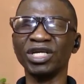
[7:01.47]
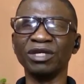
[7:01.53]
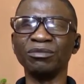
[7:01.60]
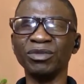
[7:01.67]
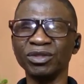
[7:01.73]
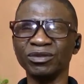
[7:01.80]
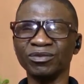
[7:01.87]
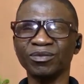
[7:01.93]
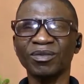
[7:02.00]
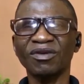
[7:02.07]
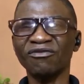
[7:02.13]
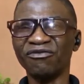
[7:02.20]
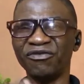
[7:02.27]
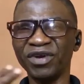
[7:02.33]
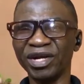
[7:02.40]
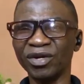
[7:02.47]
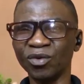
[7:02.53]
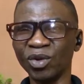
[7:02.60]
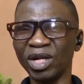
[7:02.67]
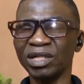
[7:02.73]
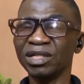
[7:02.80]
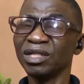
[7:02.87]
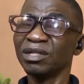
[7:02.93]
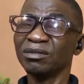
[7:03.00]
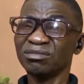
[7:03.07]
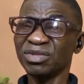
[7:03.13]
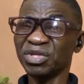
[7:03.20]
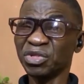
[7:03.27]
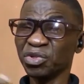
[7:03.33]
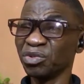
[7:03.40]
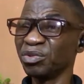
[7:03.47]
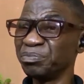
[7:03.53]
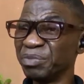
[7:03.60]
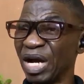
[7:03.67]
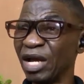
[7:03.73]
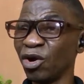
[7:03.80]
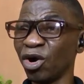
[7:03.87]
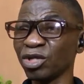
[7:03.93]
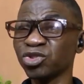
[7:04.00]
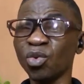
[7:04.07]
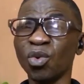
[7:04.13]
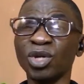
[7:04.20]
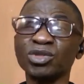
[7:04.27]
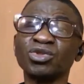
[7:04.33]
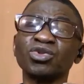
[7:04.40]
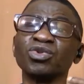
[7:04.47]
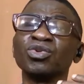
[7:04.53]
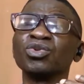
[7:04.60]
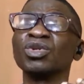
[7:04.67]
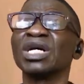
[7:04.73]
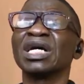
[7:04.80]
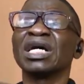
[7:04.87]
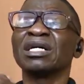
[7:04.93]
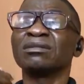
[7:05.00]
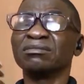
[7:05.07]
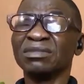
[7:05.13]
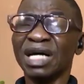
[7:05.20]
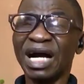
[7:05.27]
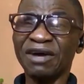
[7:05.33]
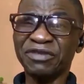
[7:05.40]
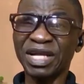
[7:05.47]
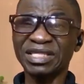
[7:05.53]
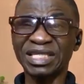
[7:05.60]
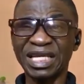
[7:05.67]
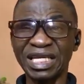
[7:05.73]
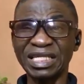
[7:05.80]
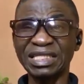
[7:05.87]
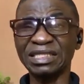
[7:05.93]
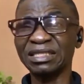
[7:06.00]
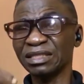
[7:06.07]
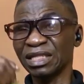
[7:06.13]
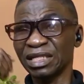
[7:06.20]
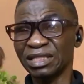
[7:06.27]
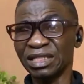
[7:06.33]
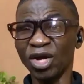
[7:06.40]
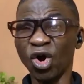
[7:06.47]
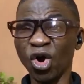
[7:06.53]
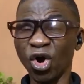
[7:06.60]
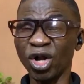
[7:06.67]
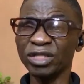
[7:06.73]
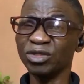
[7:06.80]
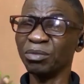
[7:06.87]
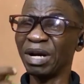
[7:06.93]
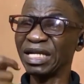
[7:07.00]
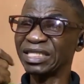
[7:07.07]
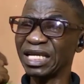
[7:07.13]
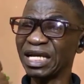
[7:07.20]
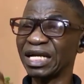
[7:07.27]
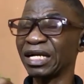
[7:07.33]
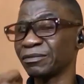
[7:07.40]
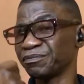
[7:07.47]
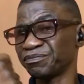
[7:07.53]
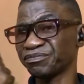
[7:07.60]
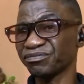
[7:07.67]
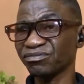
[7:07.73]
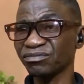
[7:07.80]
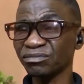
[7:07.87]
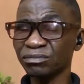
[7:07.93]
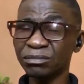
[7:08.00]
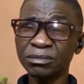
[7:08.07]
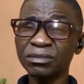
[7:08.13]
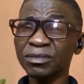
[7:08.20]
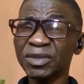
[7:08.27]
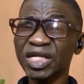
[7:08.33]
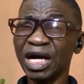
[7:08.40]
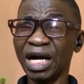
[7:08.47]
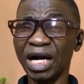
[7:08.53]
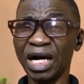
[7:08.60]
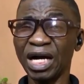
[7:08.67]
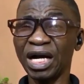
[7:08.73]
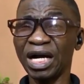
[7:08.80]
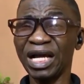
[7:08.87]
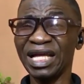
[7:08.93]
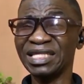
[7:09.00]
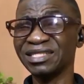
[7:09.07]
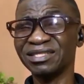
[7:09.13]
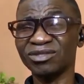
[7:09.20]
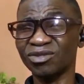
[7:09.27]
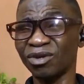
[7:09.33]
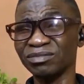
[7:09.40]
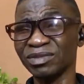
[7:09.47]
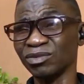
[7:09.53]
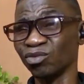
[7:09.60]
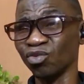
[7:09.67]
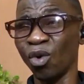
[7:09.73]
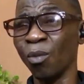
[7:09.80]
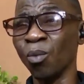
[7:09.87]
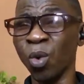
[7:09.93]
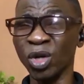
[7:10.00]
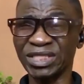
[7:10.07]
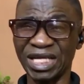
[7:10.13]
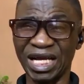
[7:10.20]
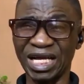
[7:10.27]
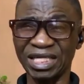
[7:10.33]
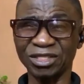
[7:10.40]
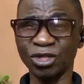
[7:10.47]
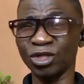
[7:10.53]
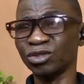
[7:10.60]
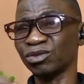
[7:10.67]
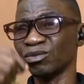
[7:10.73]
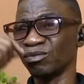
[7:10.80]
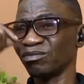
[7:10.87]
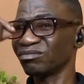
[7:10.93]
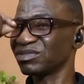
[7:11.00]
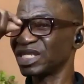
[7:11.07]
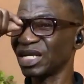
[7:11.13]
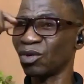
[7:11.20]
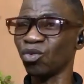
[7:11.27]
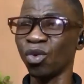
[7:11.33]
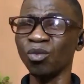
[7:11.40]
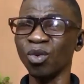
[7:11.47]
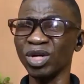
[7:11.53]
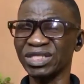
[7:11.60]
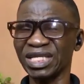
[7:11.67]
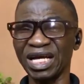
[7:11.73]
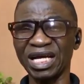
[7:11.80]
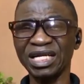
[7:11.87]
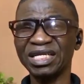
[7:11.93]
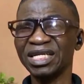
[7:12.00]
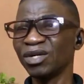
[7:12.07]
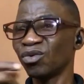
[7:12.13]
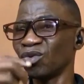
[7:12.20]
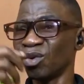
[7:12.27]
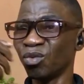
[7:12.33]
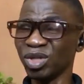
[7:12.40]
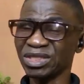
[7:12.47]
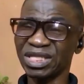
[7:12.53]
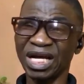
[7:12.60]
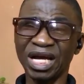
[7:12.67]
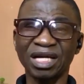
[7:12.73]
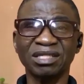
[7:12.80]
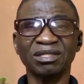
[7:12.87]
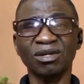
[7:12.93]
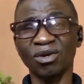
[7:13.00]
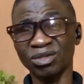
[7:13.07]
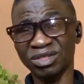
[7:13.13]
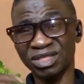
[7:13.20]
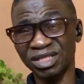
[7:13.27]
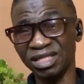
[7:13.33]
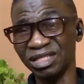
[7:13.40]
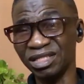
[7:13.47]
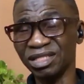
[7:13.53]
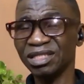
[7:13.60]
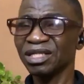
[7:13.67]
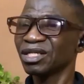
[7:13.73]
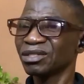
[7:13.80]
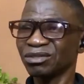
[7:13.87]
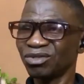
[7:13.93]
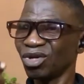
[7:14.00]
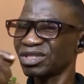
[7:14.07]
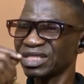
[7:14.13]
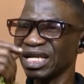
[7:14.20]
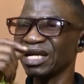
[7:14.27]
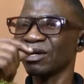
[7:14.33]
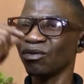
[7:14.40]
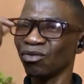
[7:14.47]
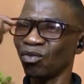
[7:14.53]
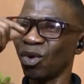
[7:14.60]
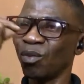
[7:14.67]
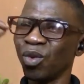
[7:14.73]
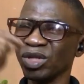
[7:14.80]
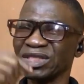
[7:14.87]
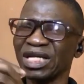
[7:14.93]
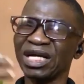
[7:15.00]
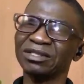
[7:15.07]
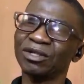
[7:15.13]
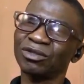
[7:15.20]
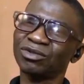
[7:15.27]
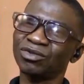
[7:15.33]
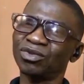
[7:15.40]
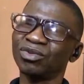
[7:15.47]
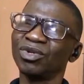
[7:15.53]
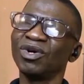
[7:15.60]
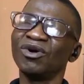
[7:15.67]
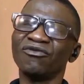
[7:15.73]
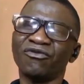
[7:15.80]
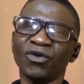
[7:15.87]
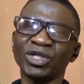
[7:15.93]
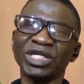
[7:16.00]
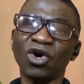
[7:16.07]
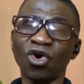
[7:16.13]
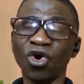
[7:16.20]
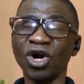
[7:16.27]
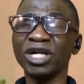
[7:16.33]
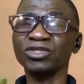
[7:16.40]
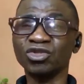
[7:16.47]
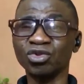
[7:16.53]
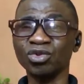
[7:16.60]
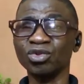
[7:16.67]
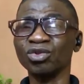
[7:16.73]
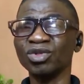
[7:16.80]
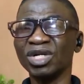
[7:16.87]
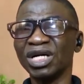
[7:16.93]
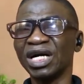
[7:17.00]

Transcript: immune very well. You might also want to, after taking the oil, you might take warm water. Just take warm water or tea. Just take warm water for the oil to